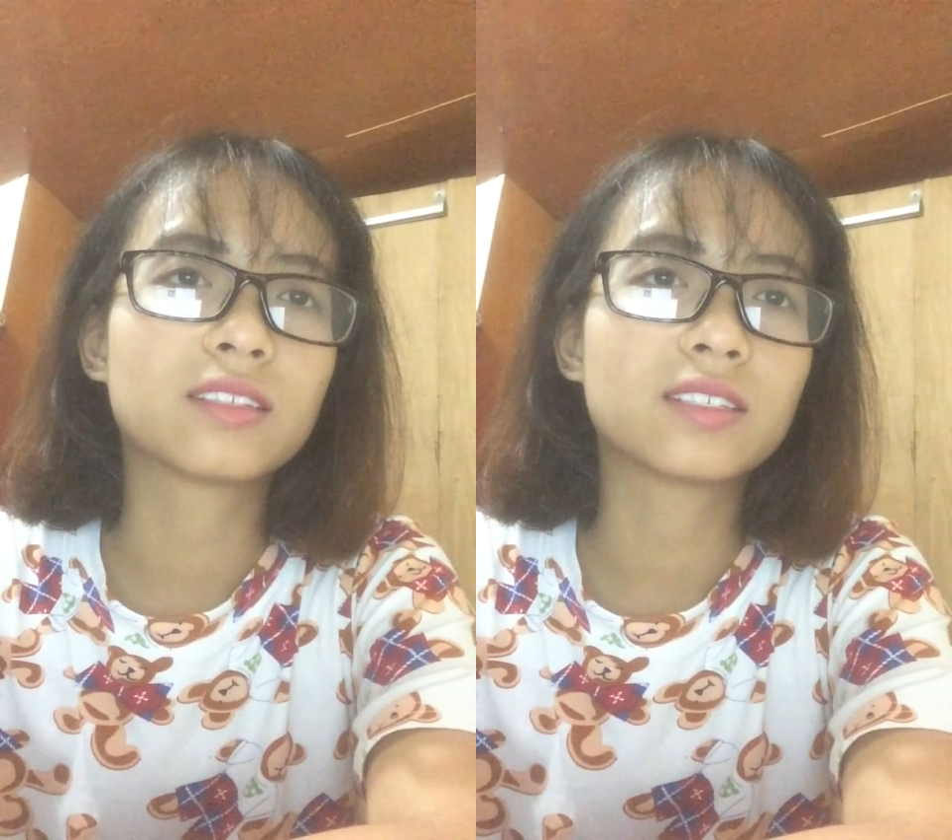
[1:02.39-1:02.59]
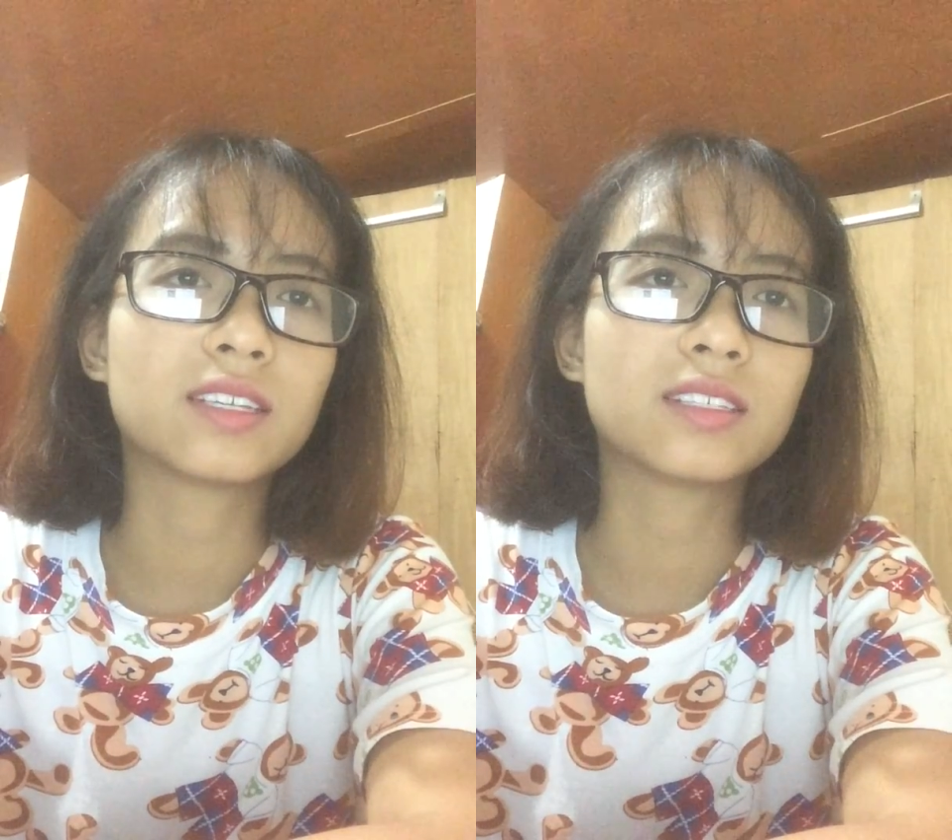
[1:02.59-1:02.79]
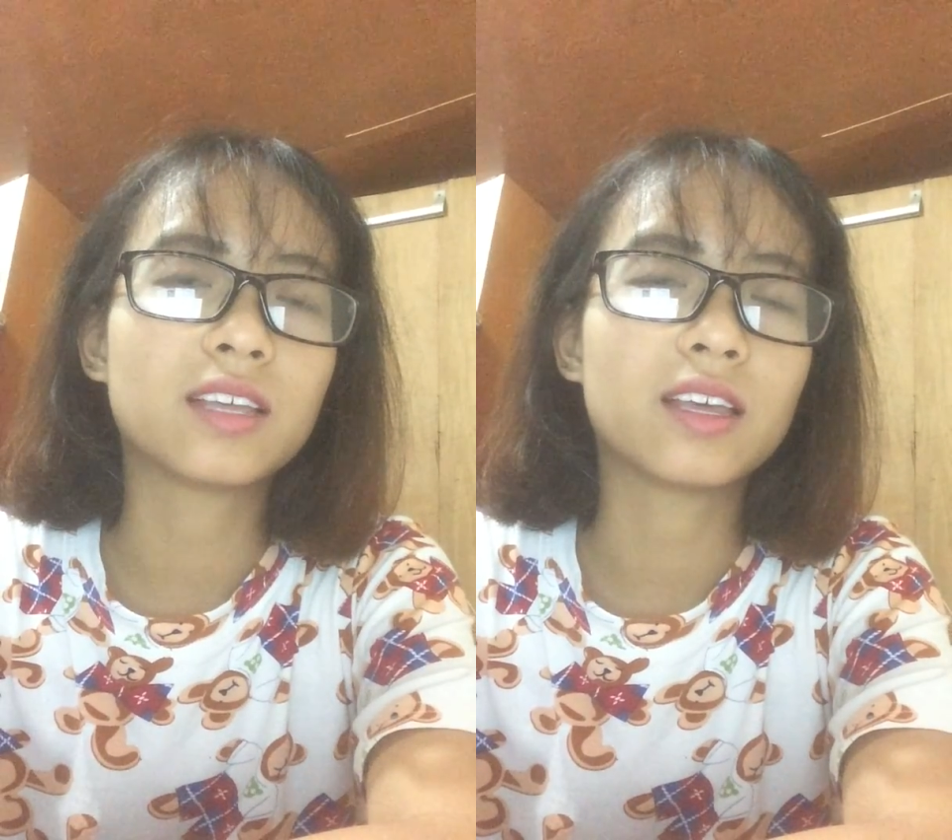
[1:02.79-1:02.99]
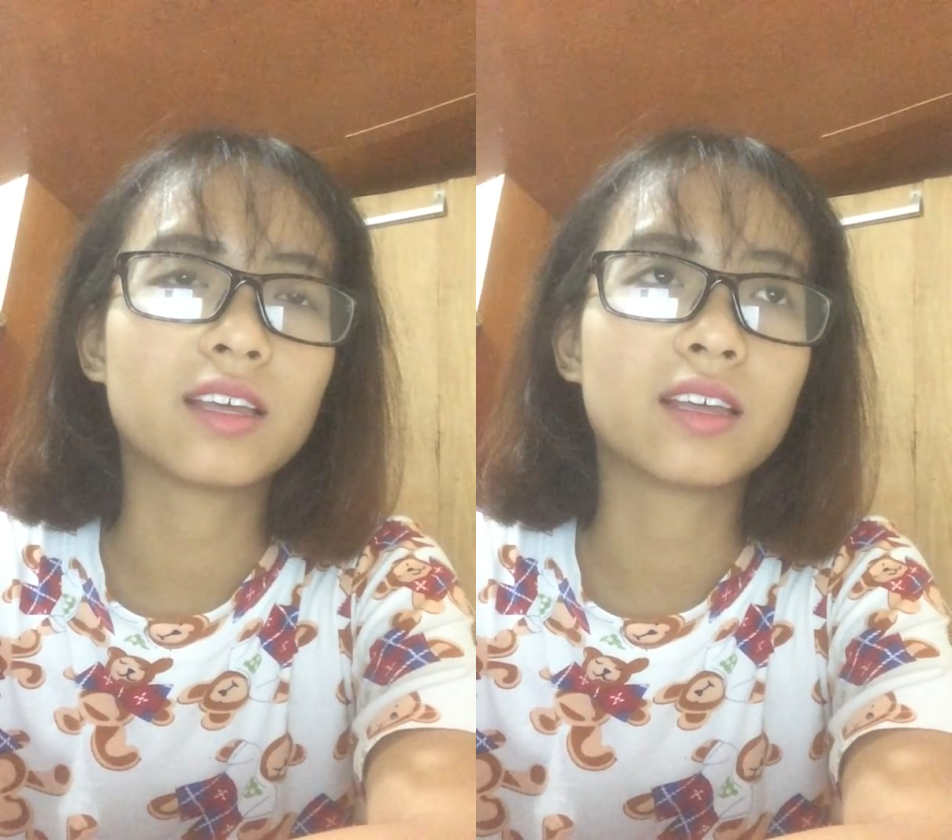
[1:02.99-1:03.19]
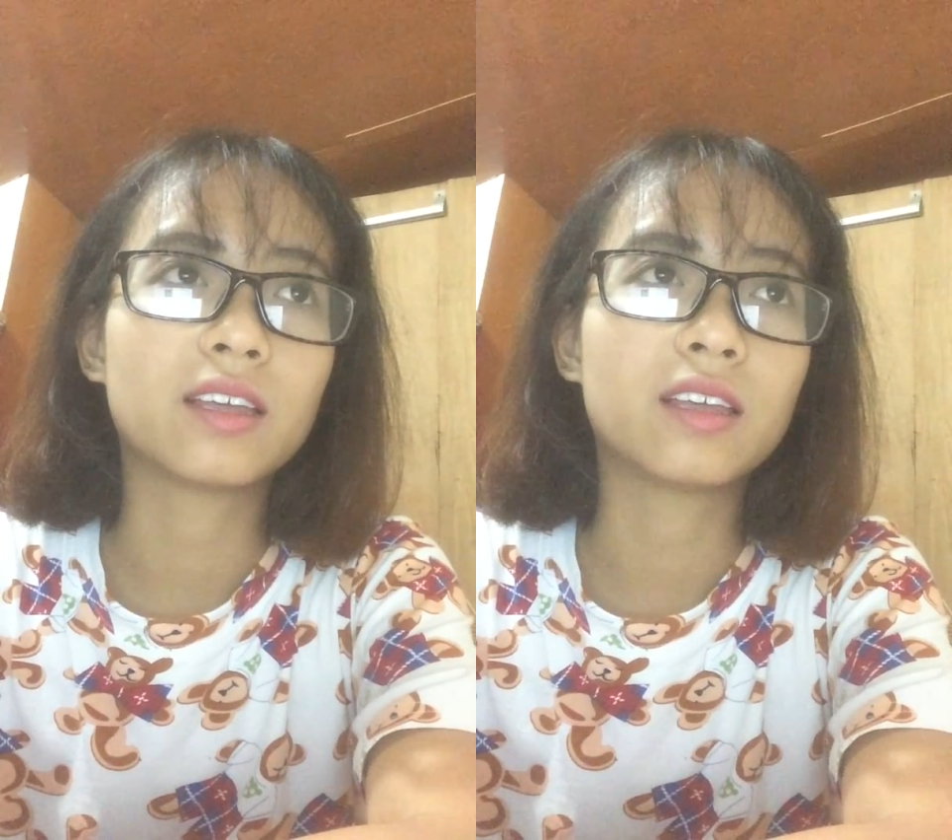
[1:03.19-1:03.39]
sit
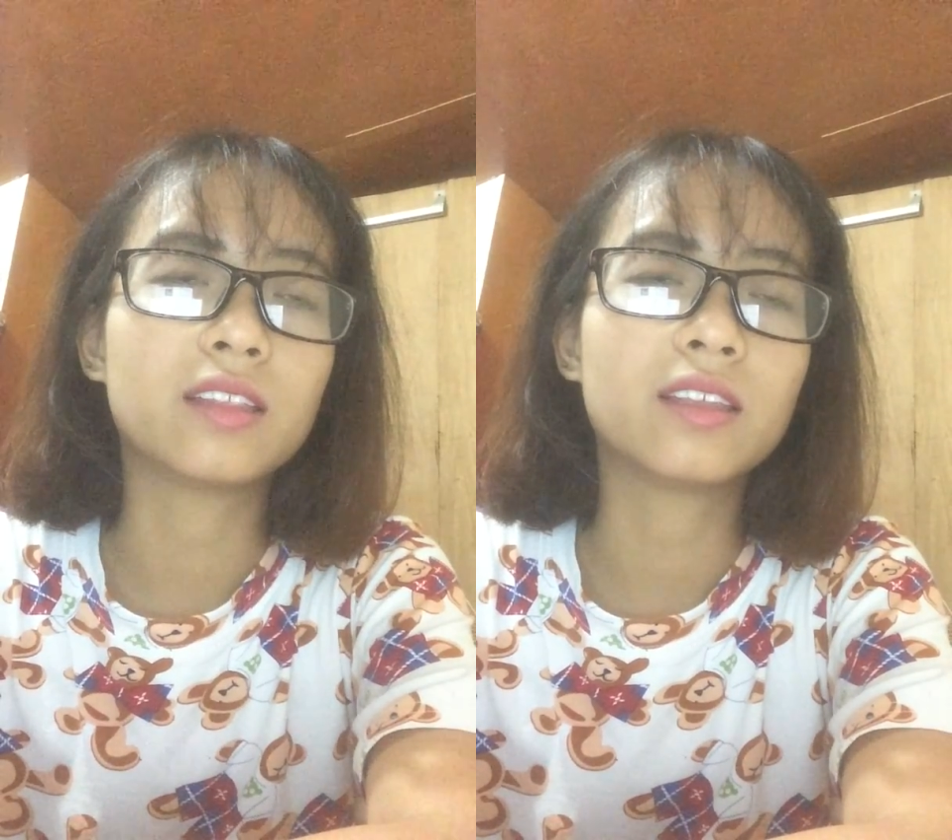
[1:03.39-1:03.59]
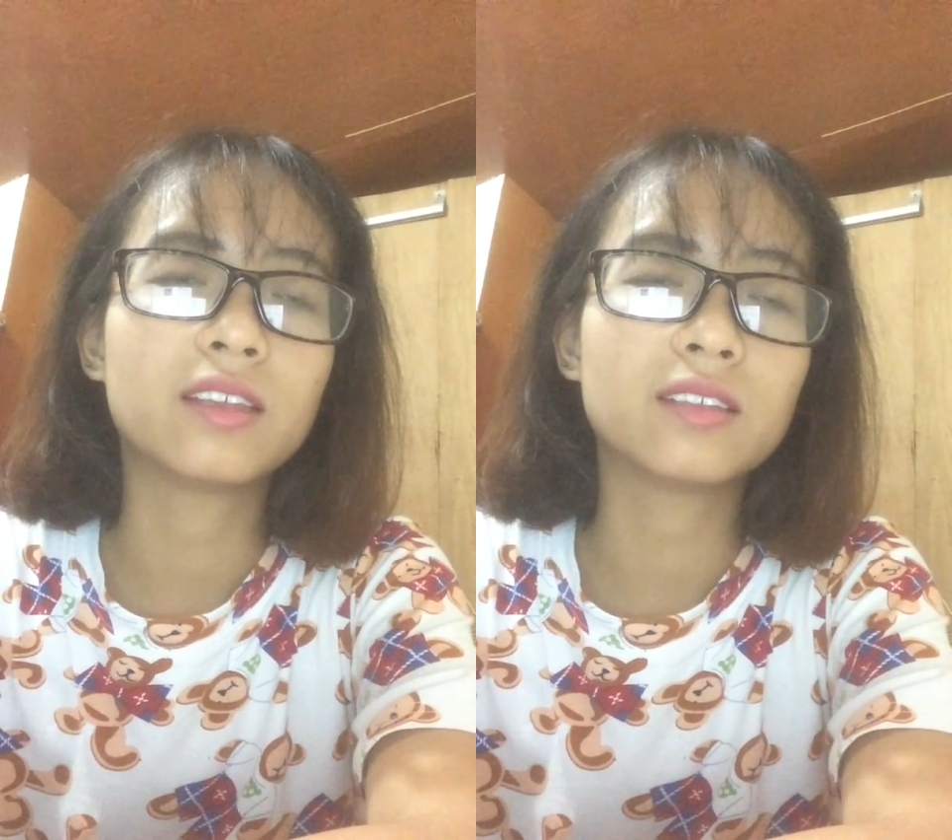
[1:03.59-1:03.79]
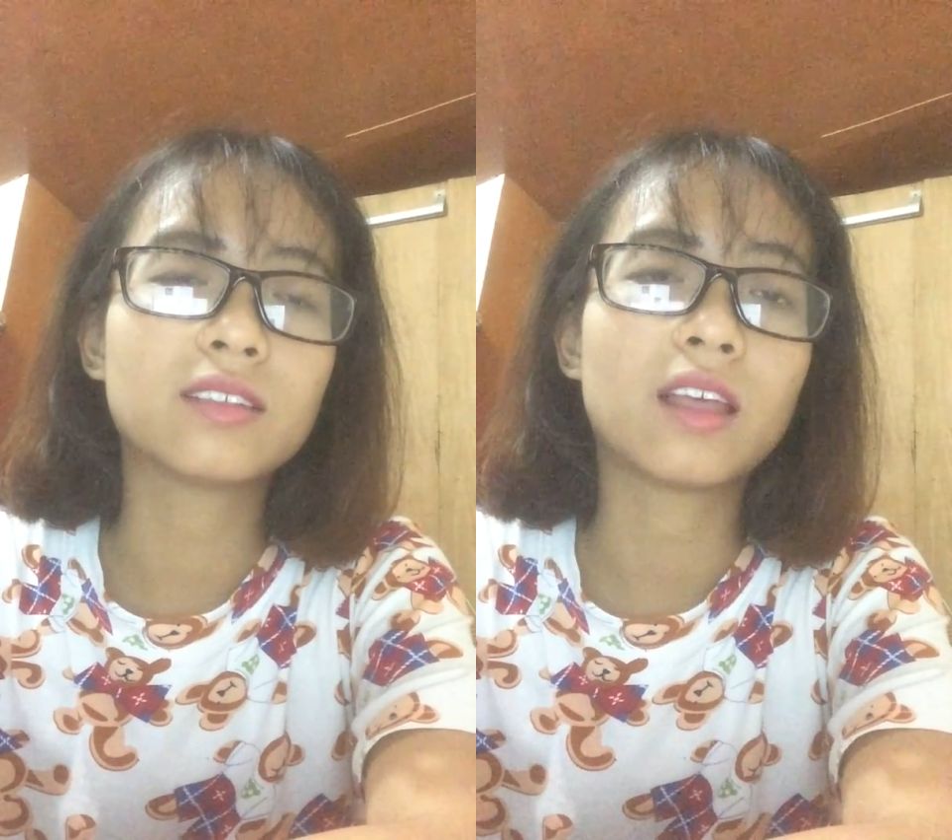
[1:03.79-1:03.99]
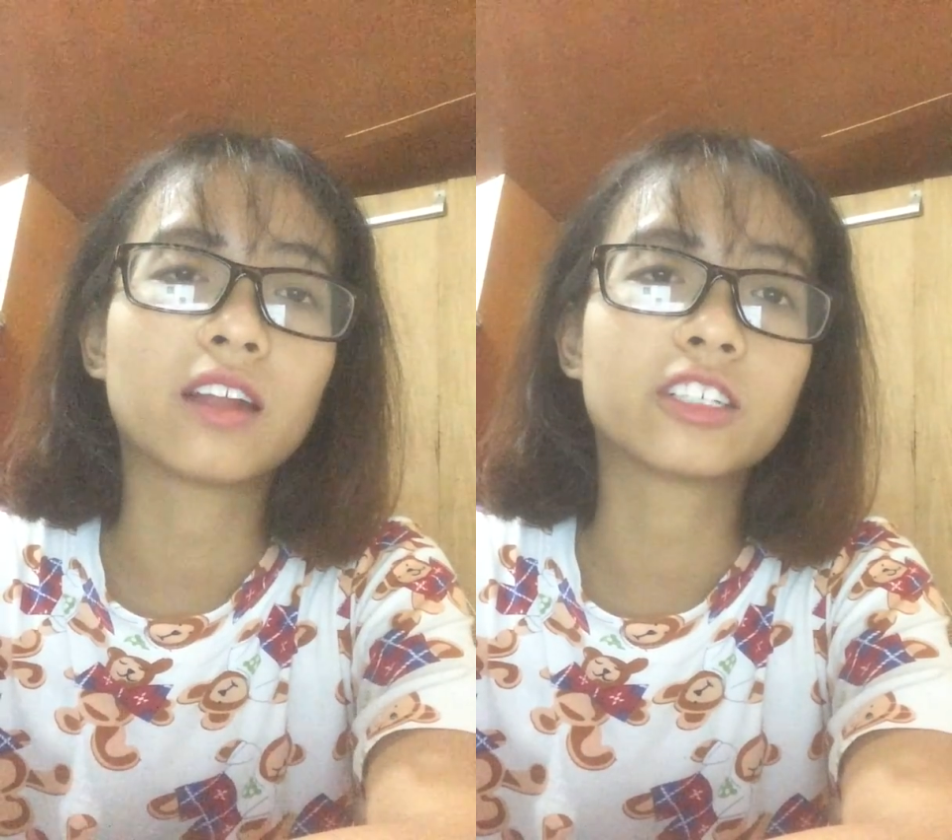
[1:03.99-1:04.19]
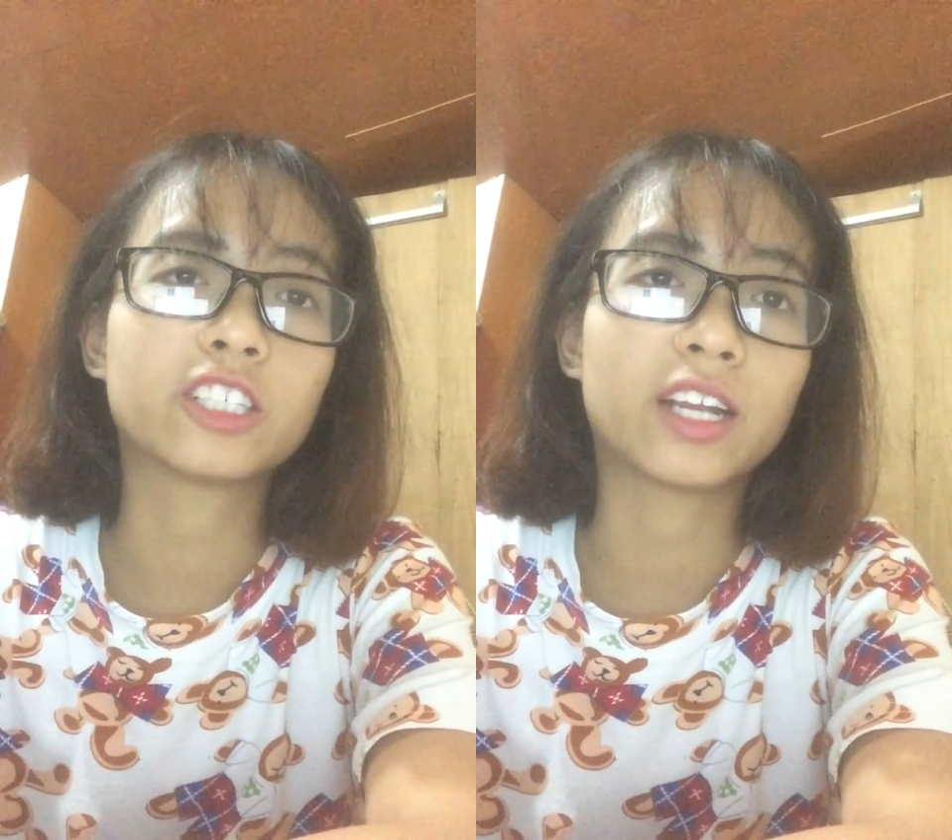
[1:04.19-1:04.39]
in his
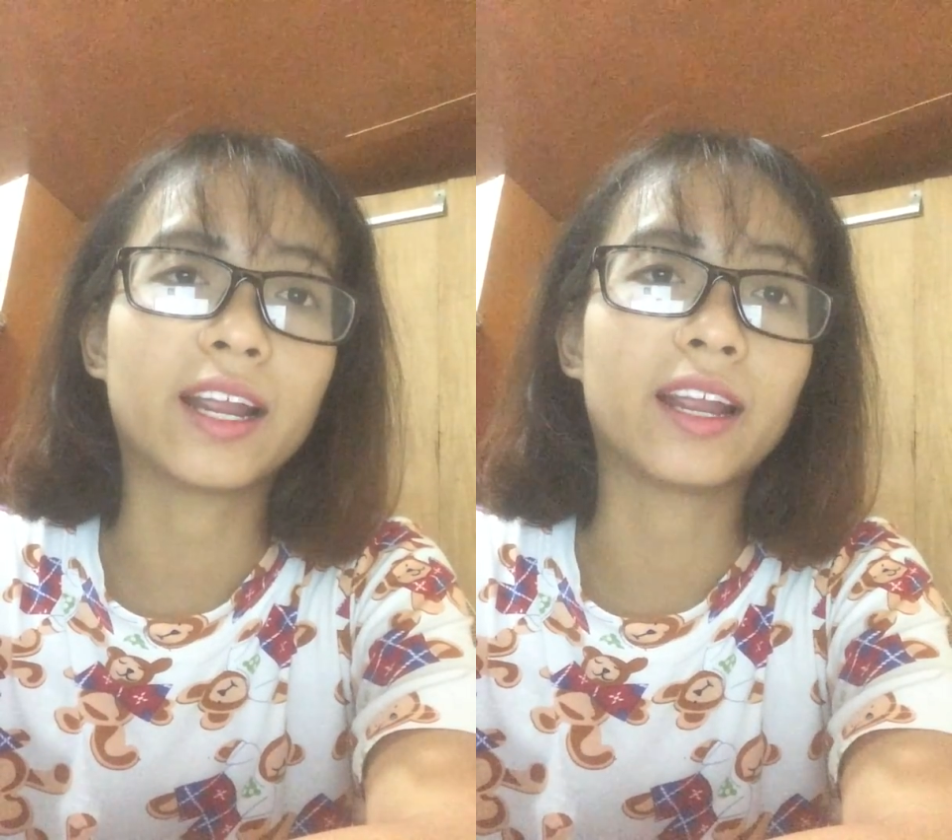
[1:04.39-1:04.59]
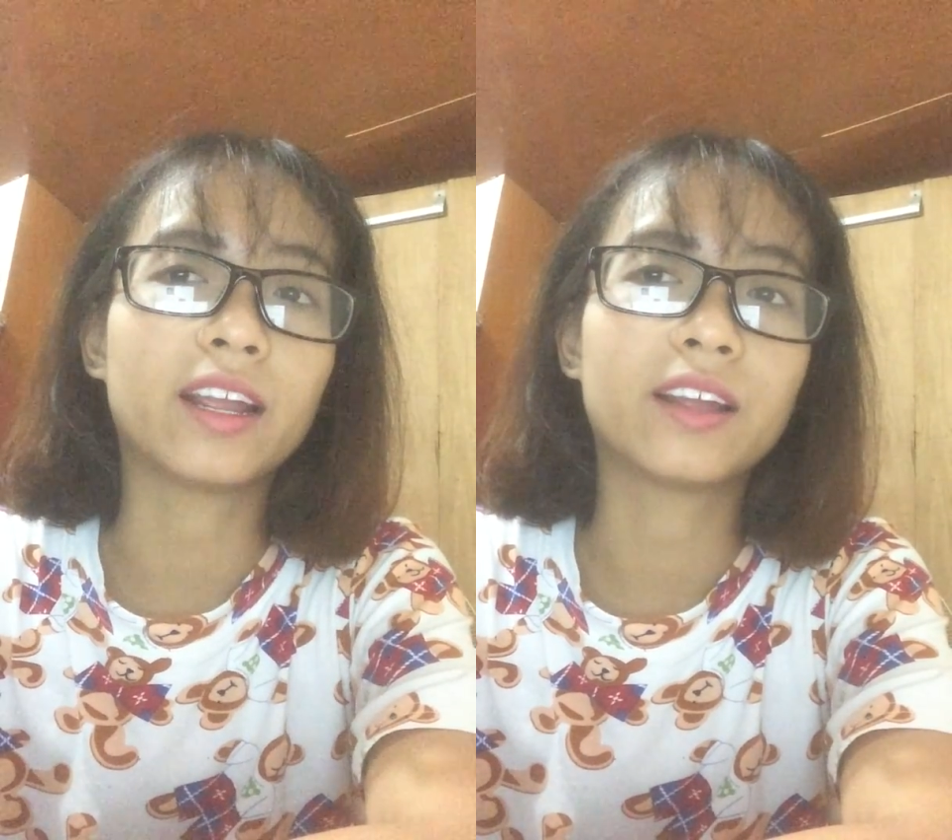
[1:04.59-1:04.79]
chair.